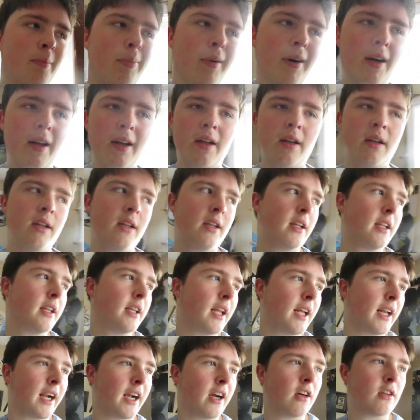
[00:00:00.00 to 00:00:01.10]
But
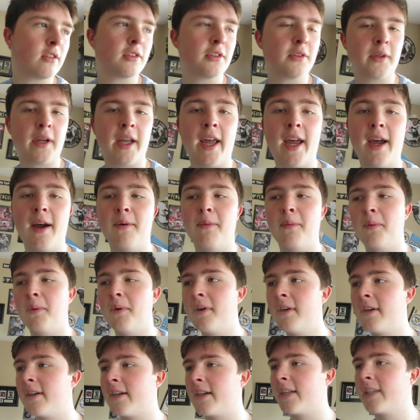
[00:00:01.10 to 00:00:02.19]
and then I also can't
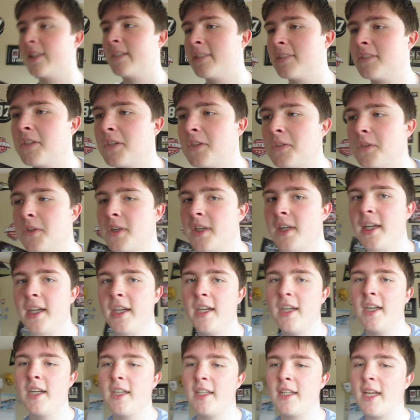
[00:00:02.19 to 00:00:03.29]
work, so
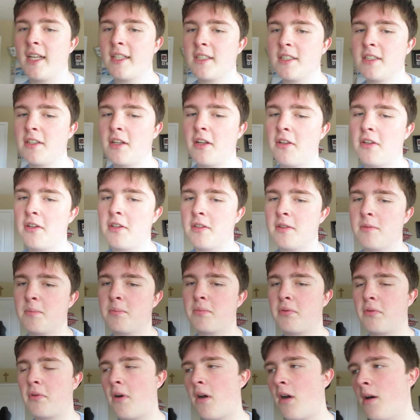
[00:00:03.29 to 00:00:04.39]
that's another
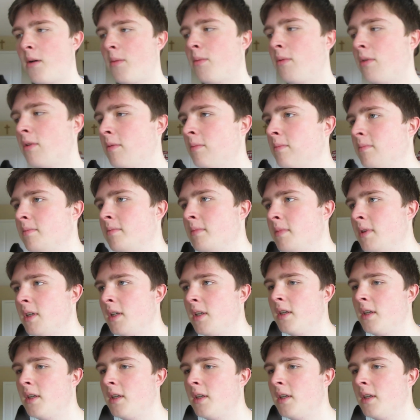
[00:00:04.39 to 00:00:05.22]
problem